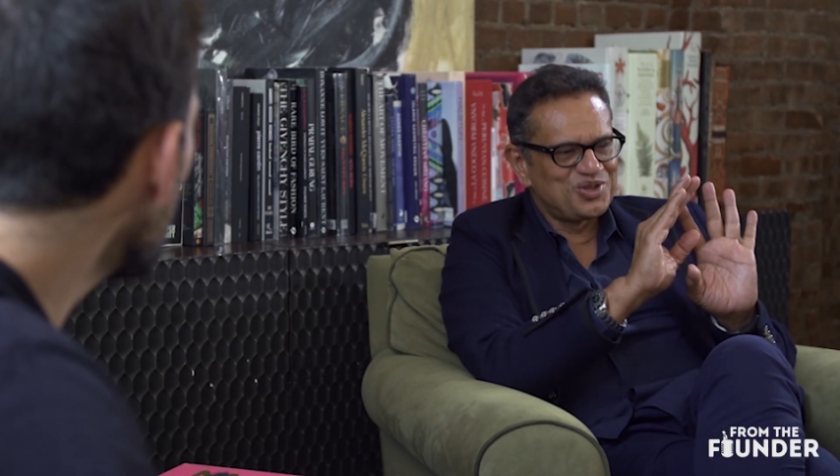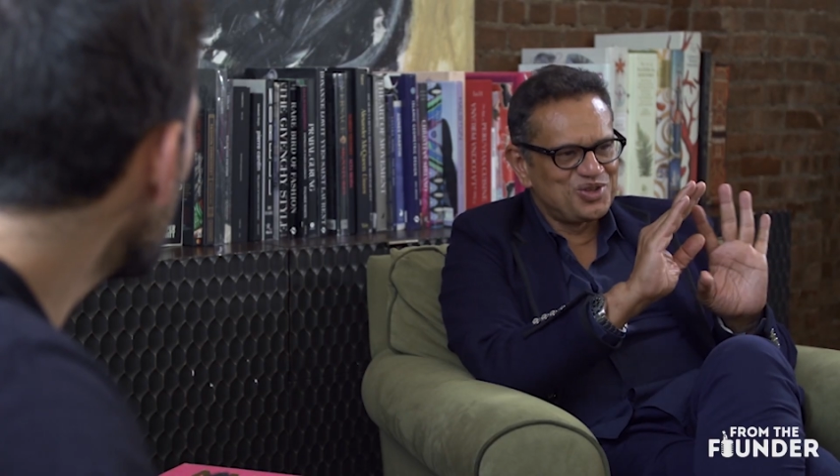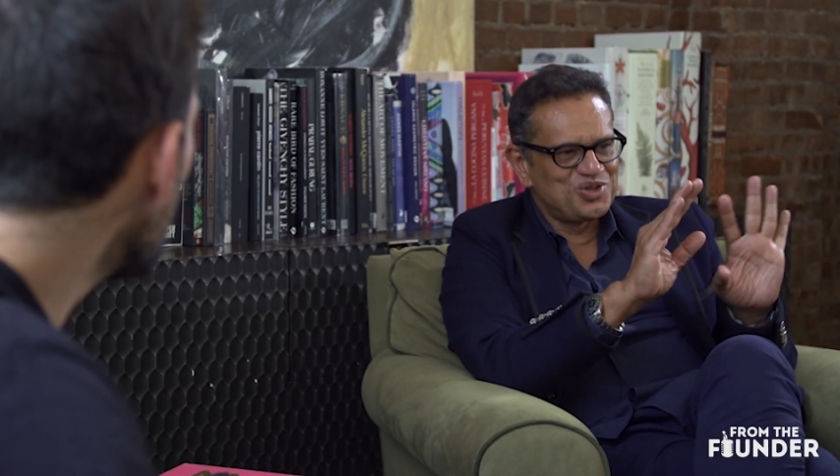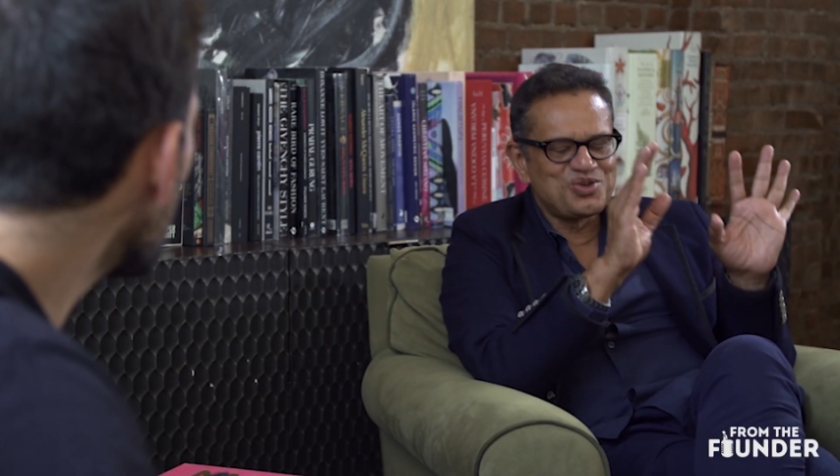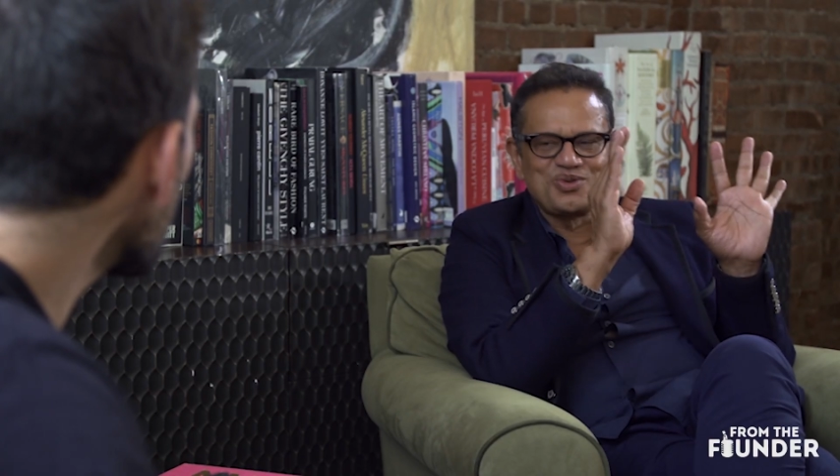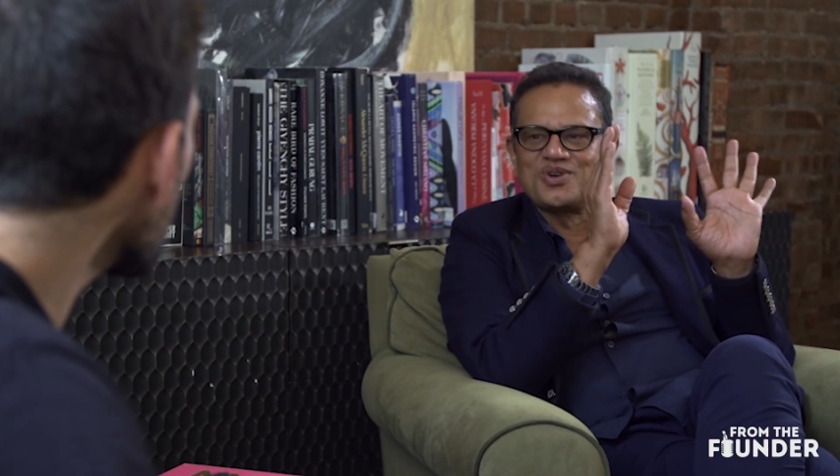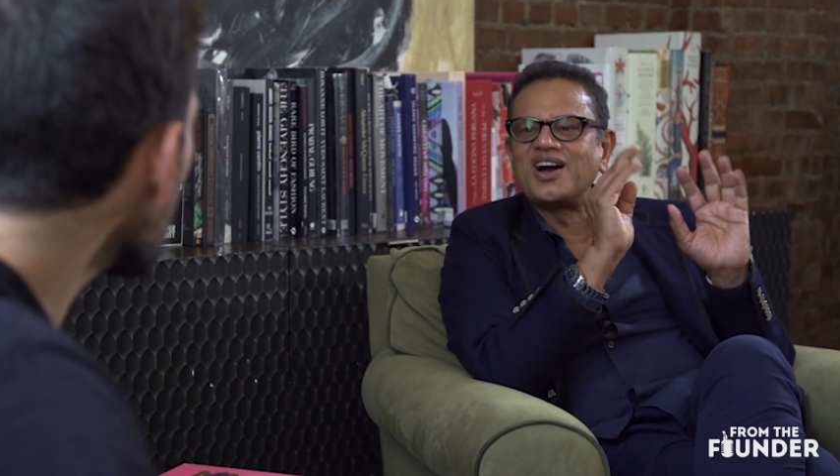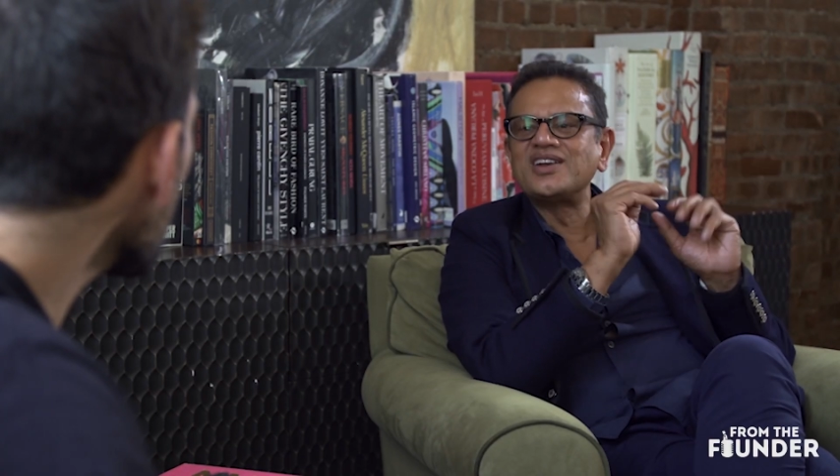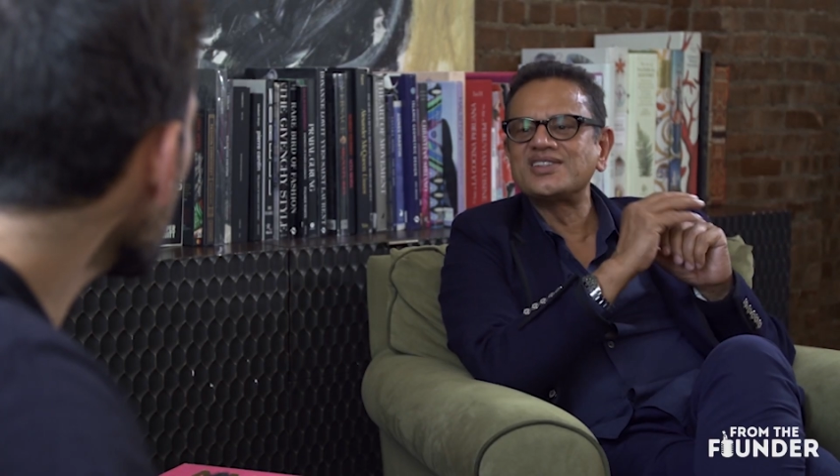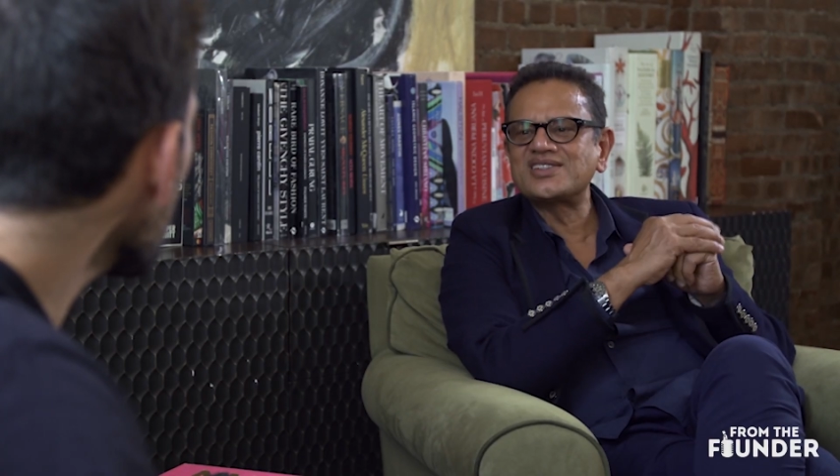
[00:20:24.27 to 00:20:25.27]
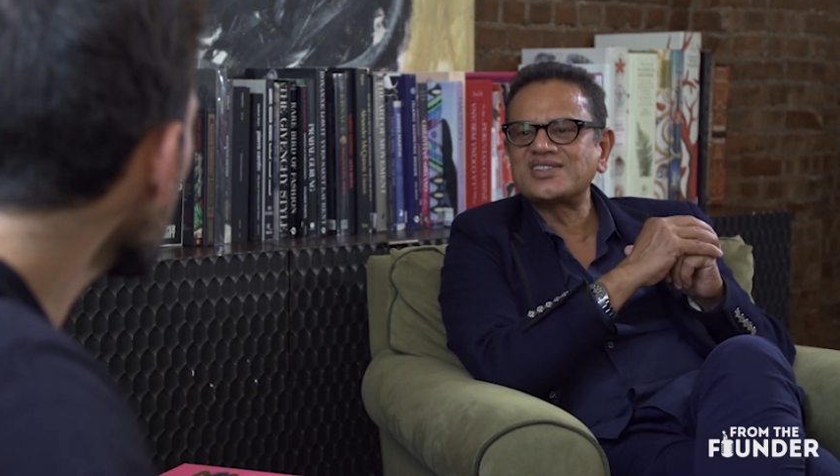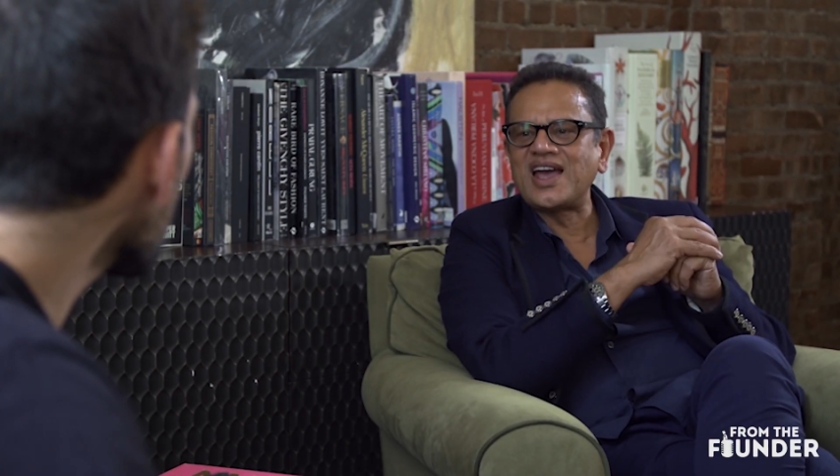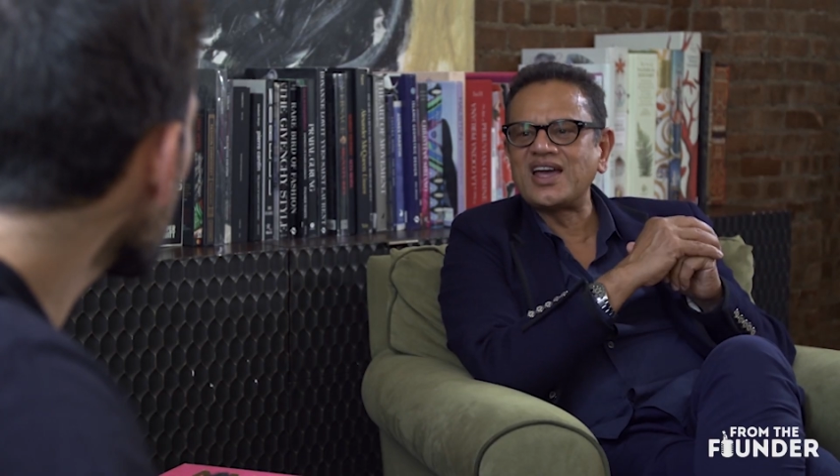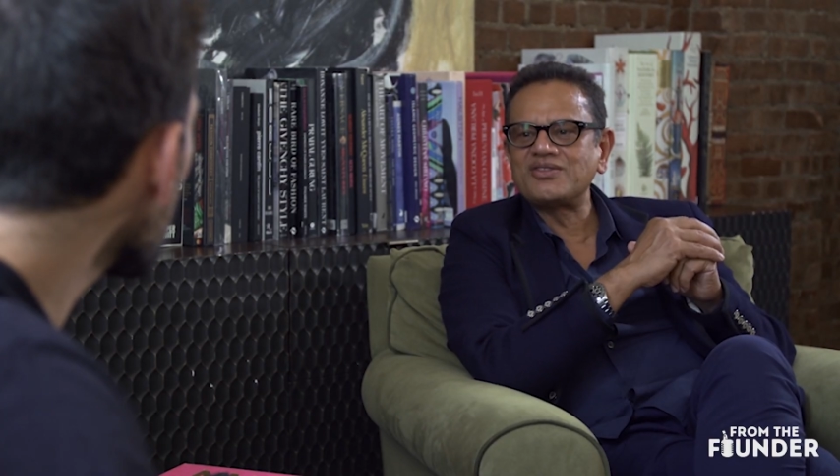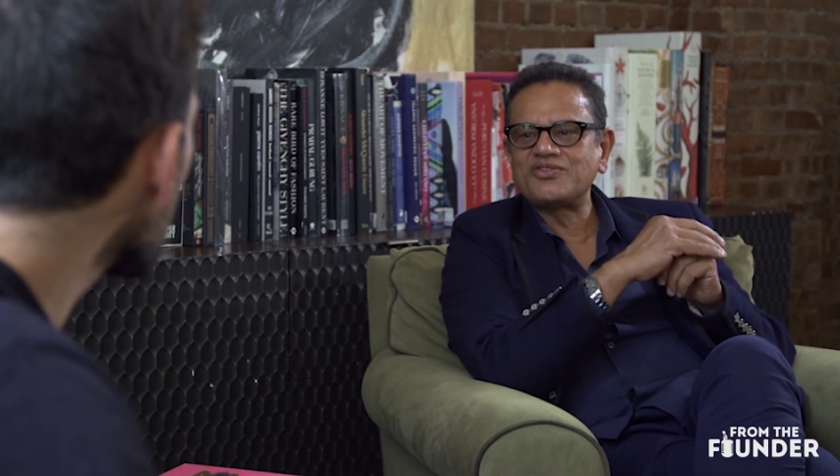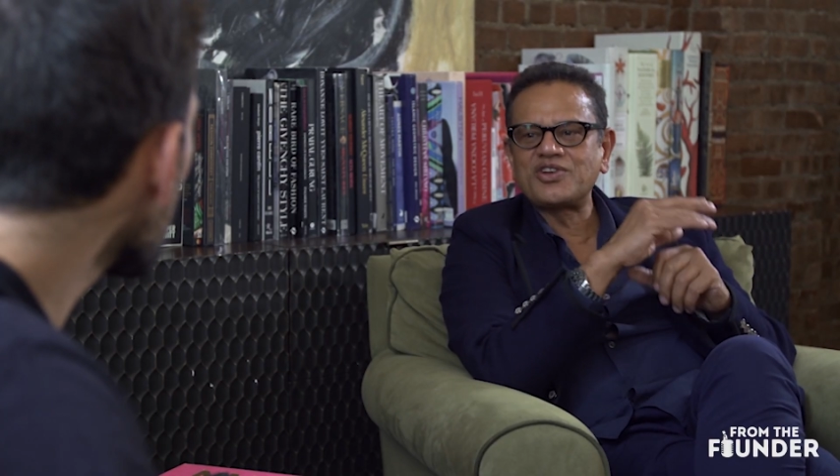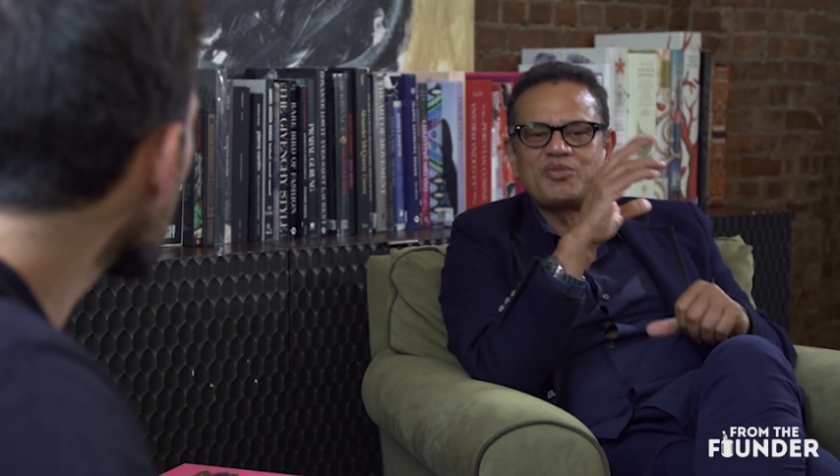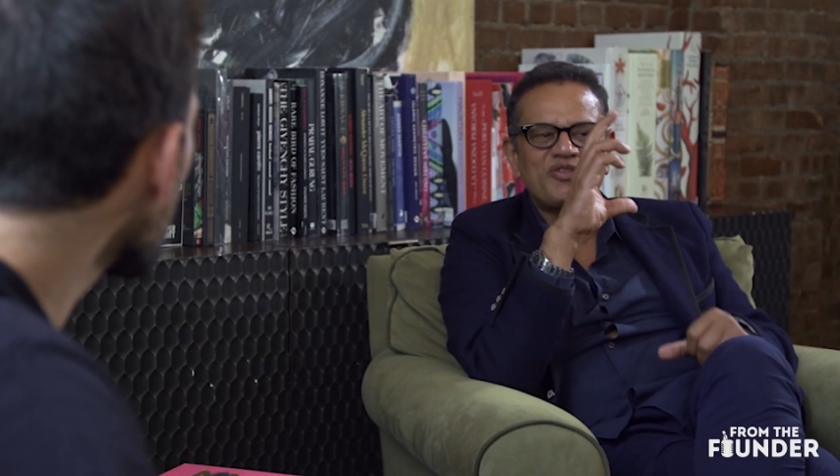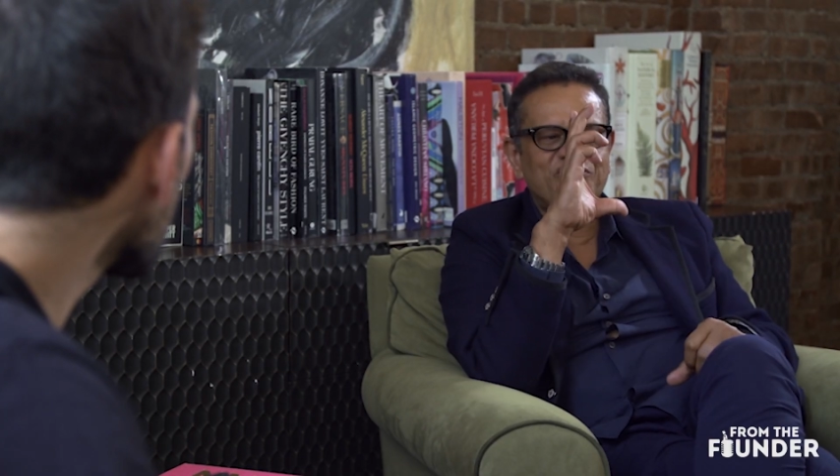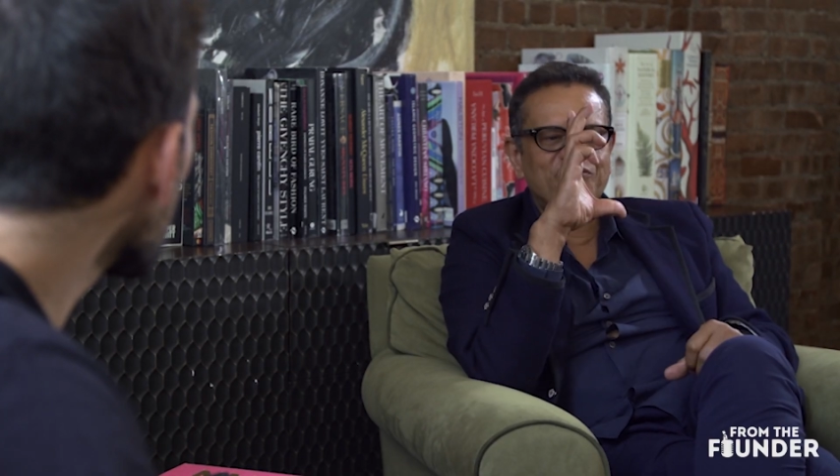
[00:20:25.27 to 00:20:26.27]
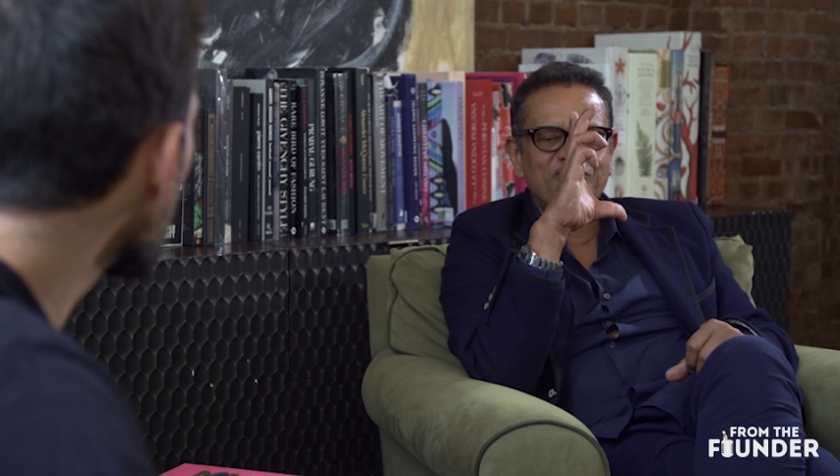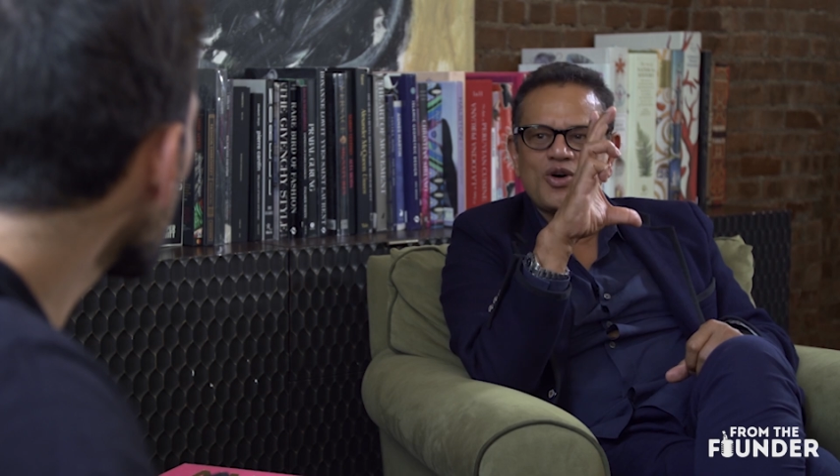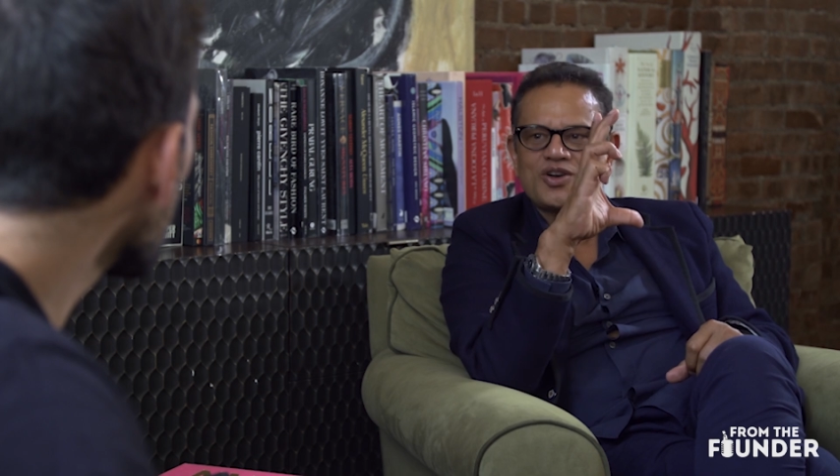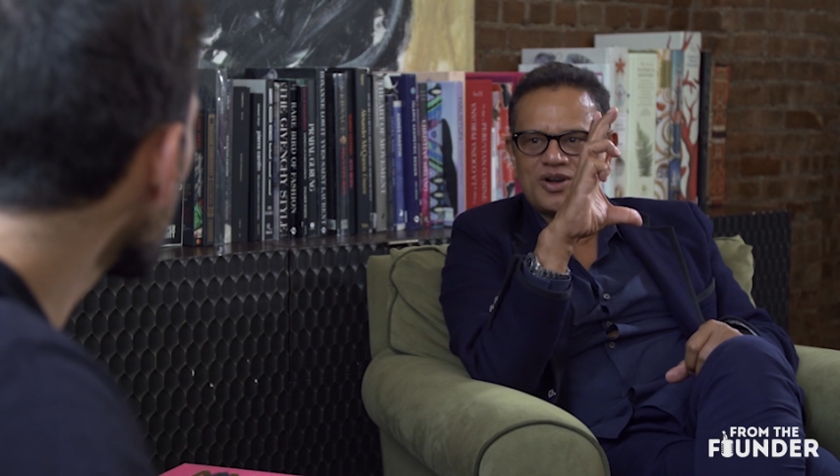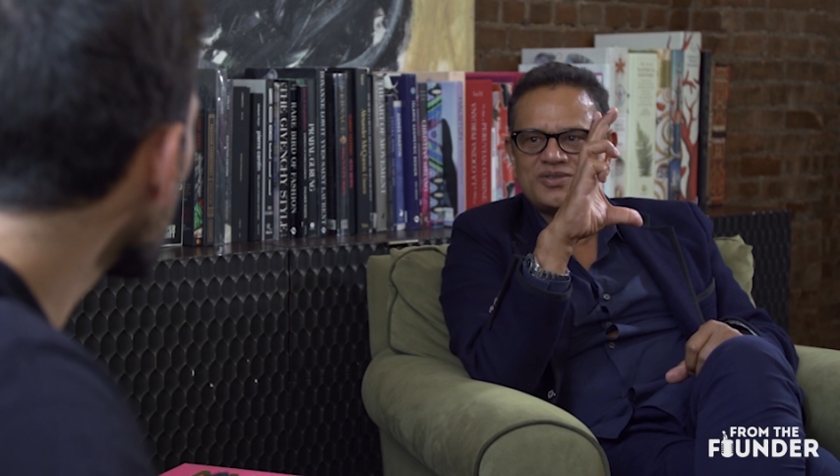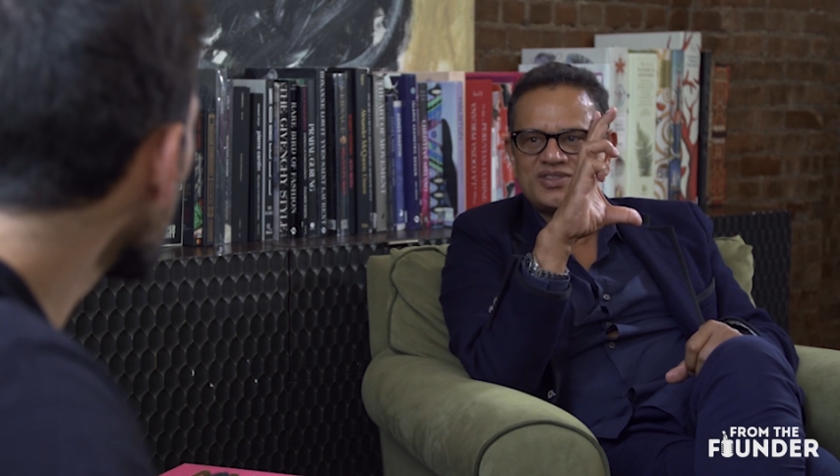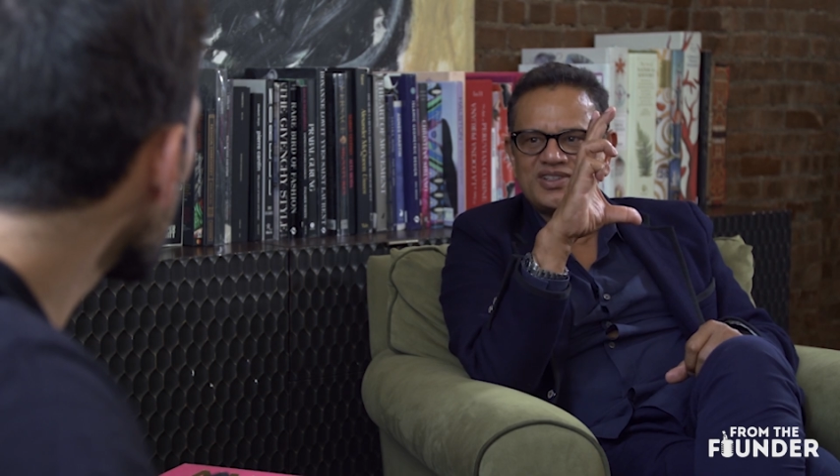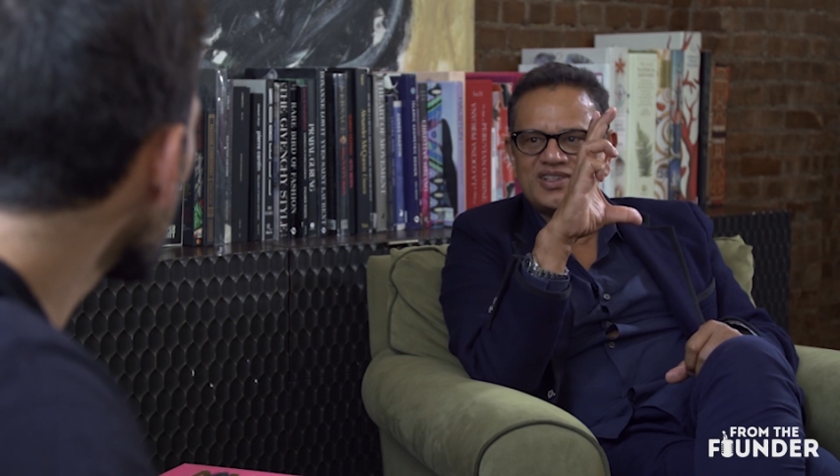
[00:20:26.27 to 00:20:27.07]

you understand from a photo,